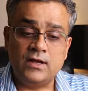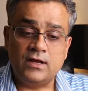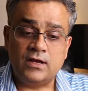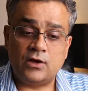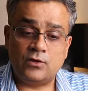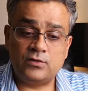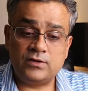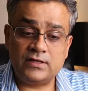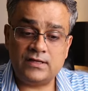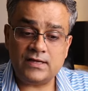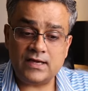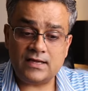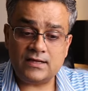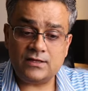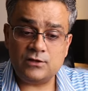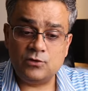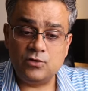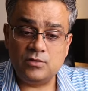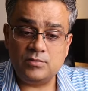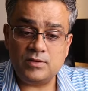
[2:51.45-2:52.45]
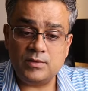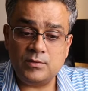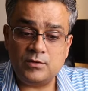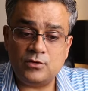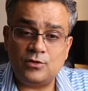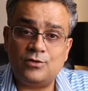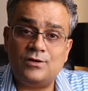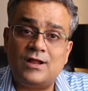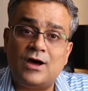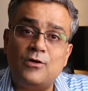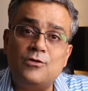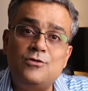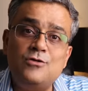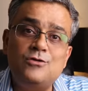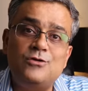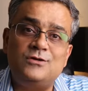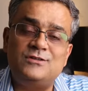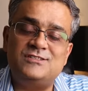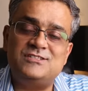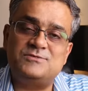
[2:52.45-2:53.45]
Now here you will be able to
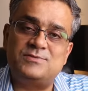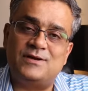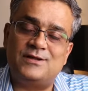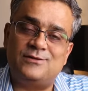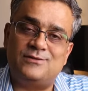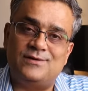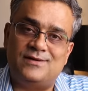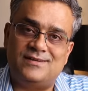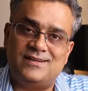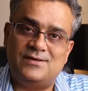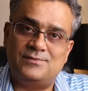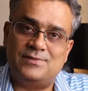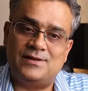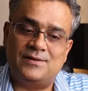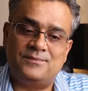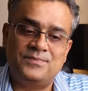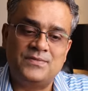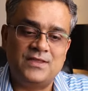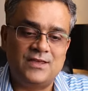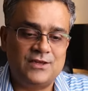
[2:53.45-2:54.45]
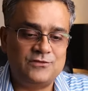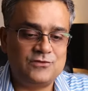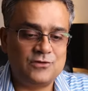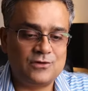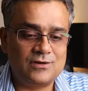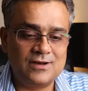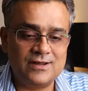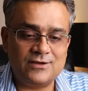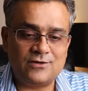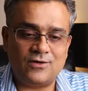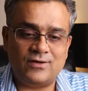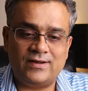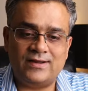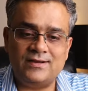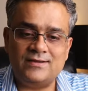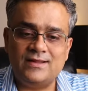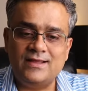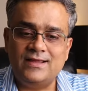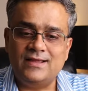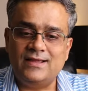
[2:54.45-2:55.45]
download this particular table. If you click on
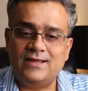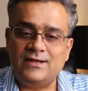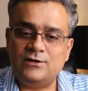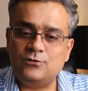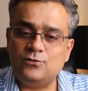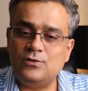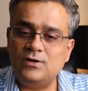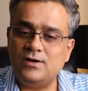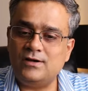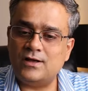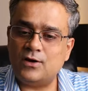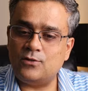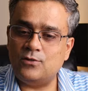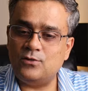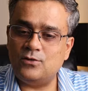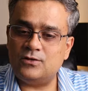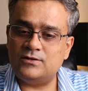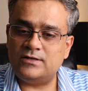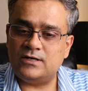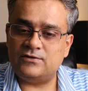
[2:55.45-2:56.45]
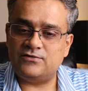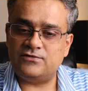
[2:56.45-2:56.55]
it, it will download that